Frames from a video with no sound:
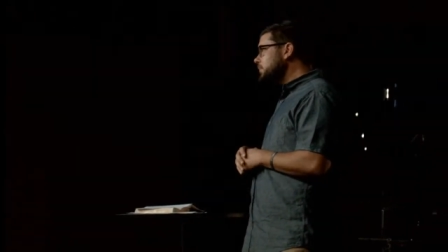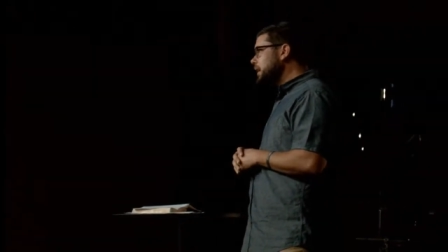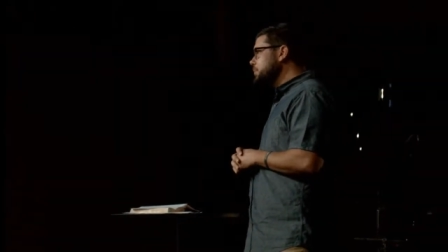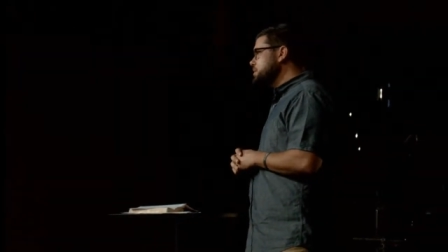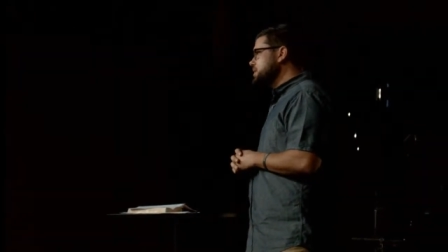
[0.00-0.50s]

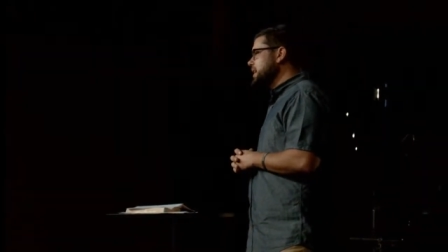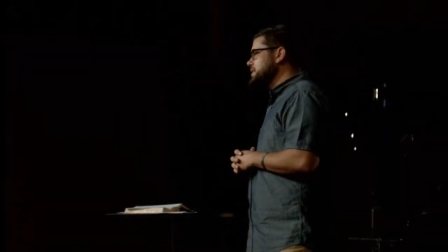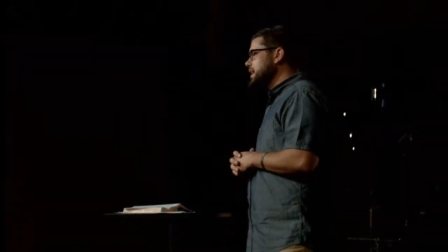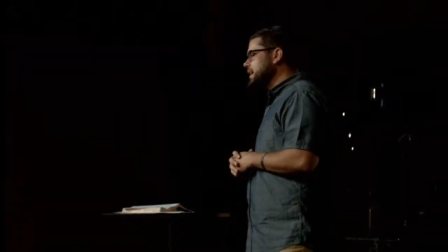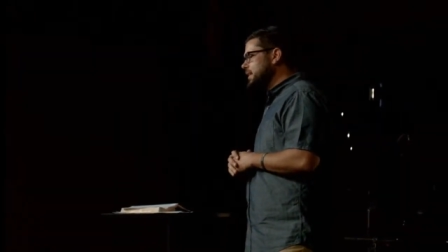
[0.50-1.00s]
Um, she asked
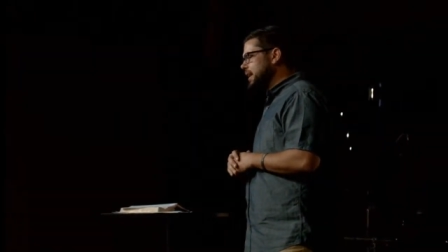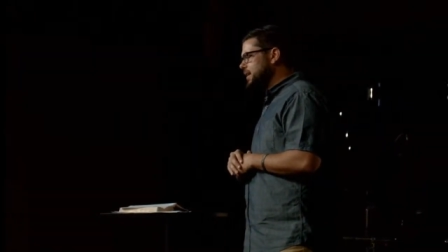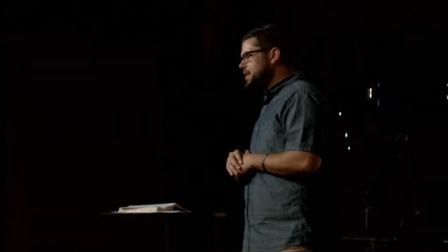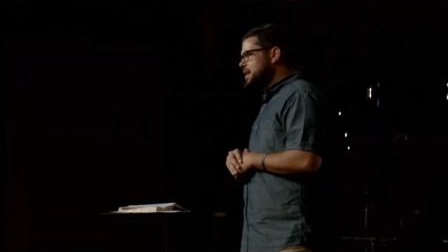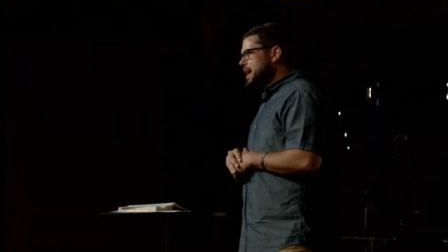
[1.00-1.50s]
that like,
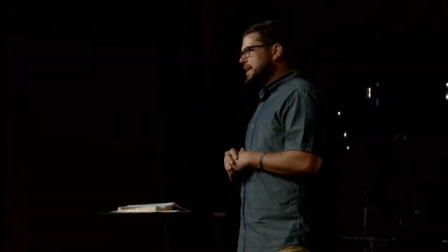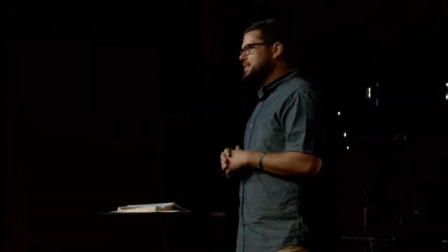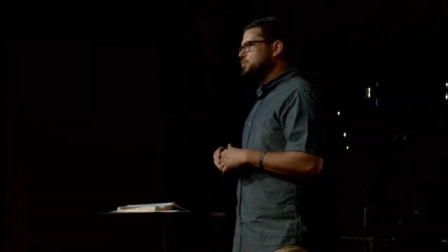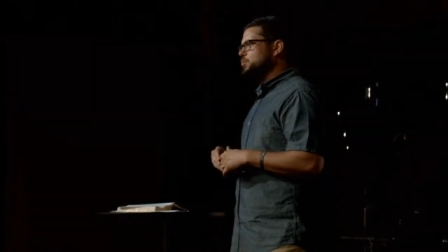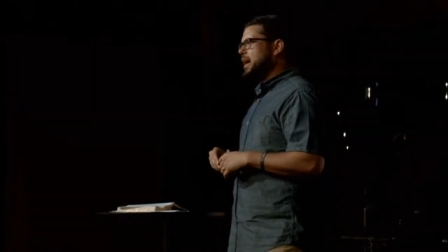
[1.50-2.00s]

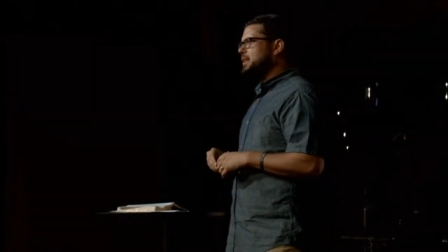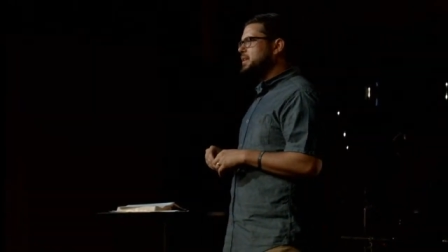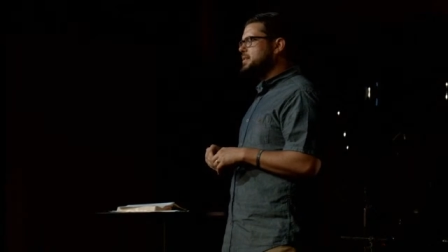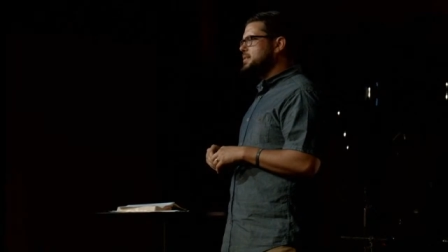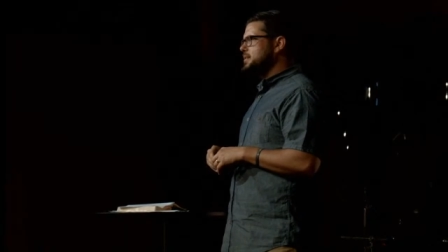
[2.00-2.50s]
"Isn't
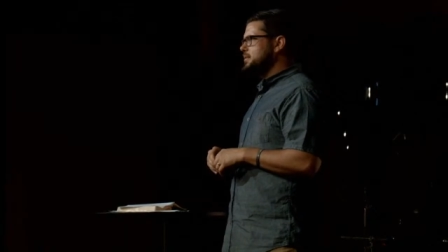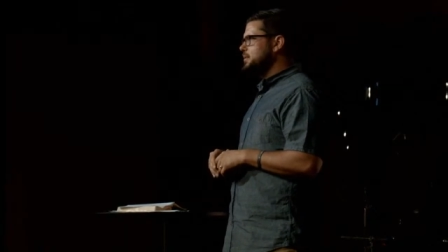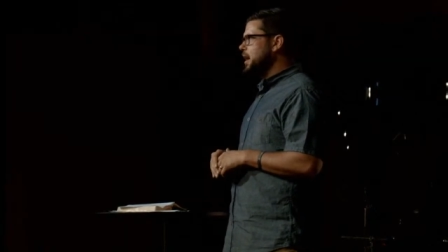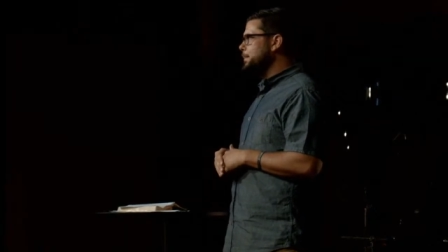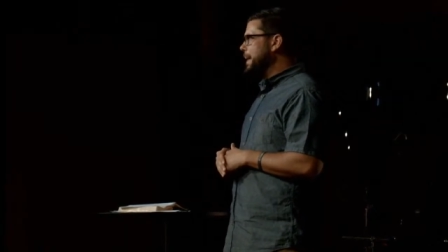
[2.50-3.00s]
reckless
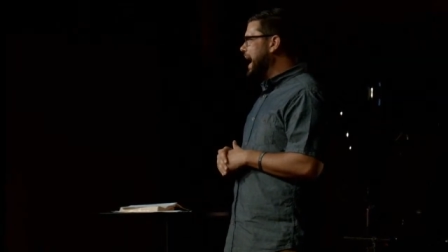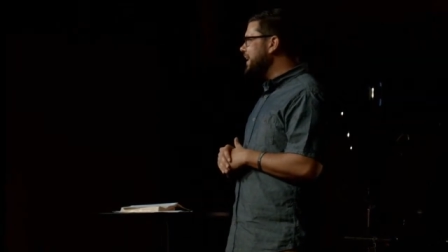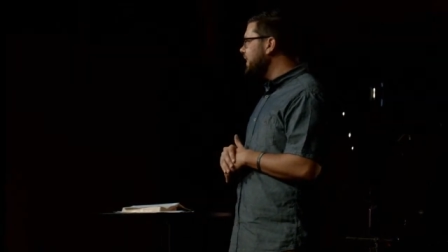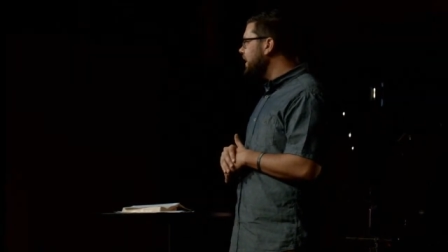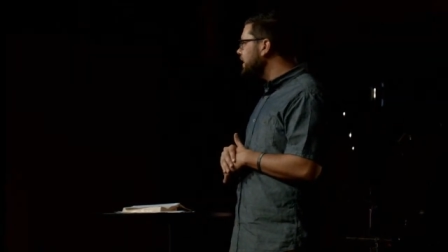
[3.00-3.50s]
a bad
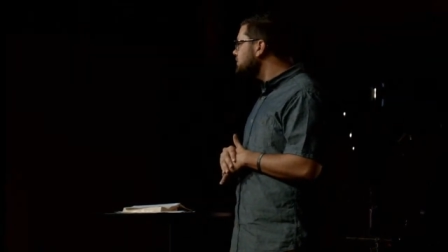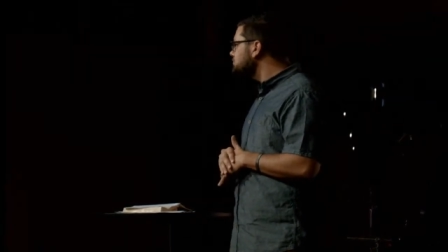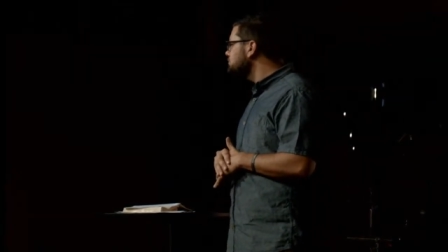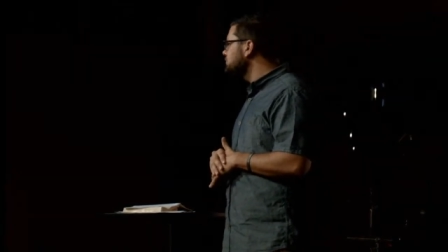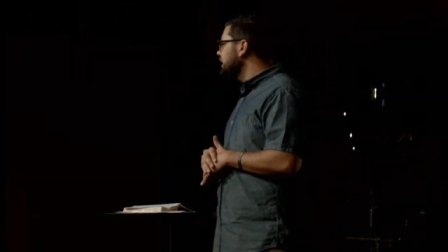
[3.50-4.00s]
thing?
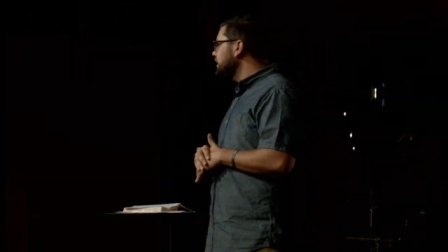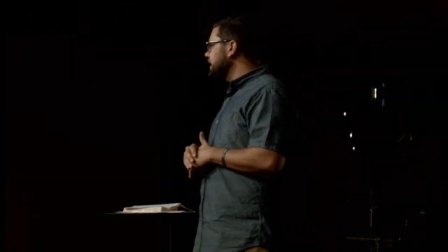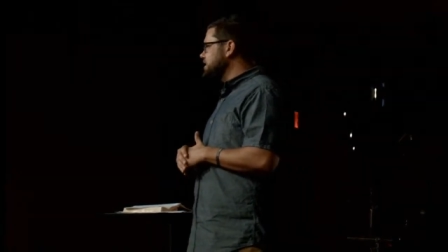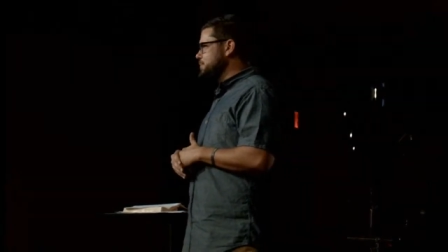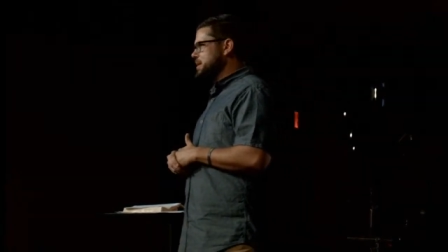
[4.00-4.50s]

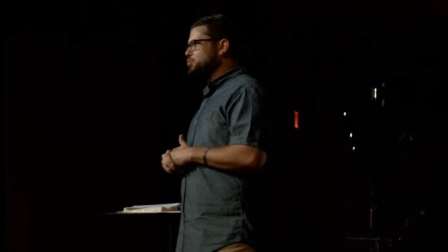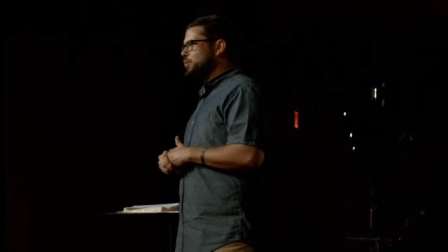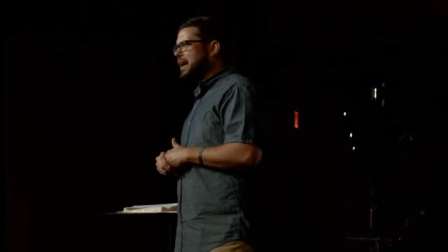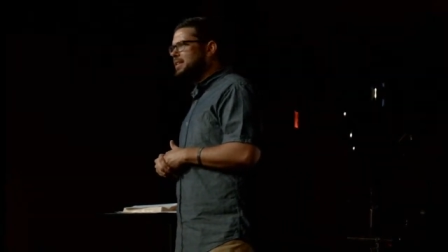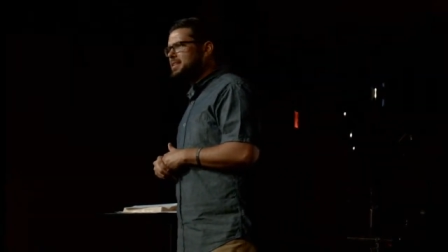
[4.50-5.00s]
Like to be
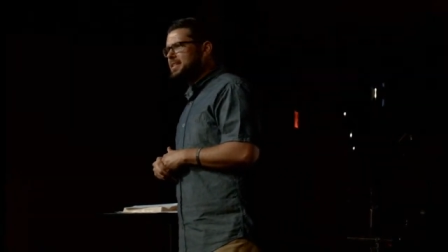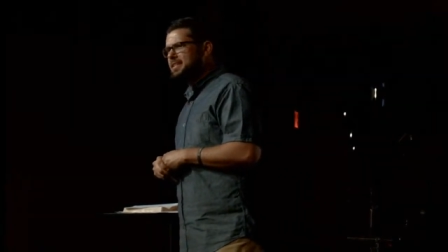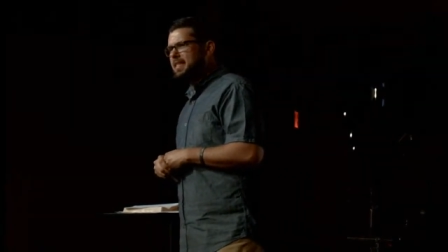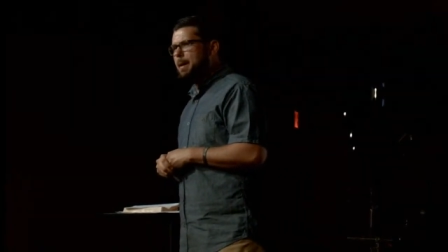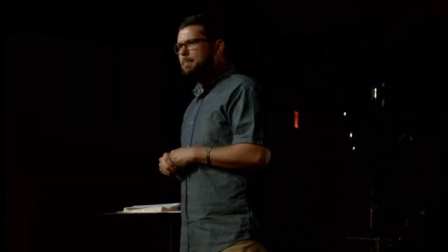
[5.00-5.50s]
reckless,
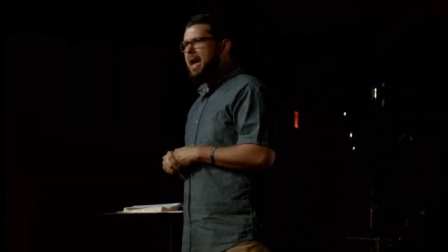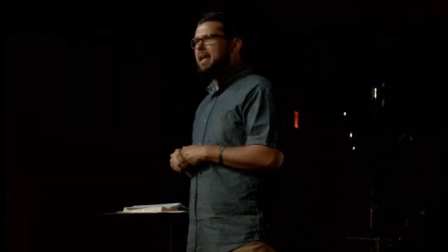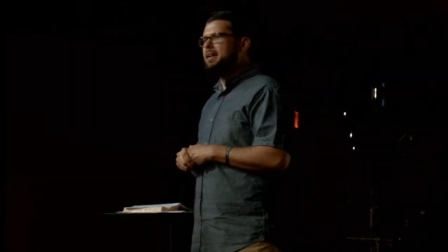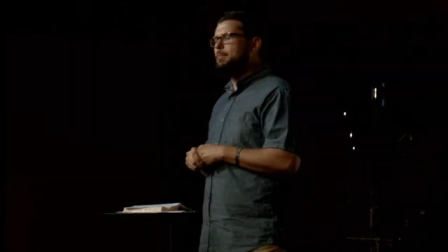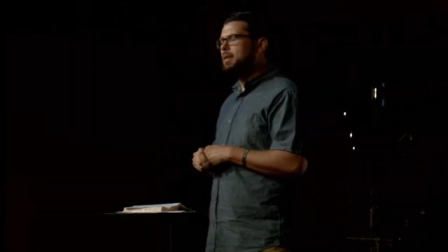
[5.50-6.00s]
isn't that bad?"
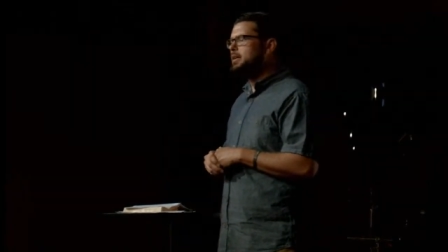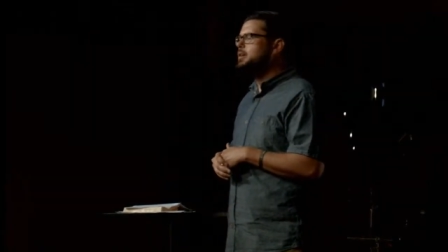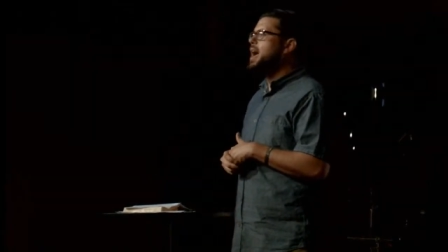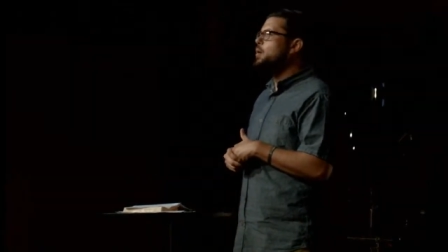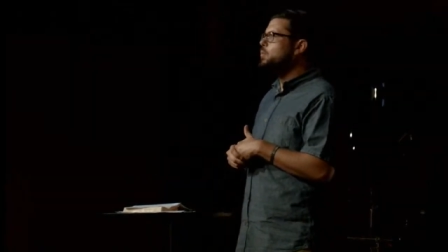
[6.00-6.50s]
And I'm like,
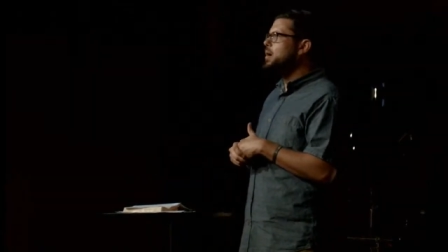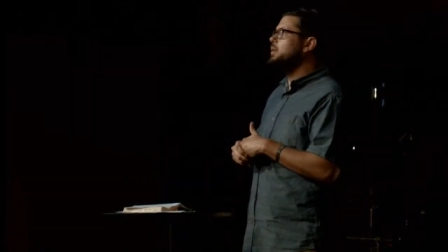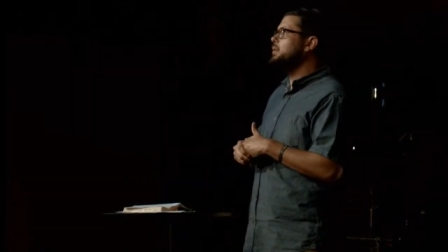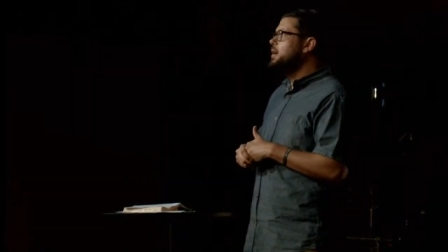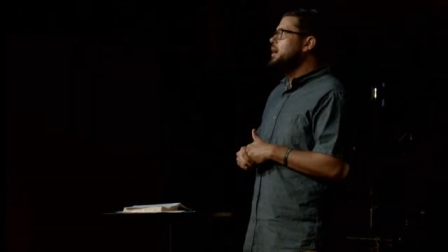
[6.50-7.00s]
"Yeah, well."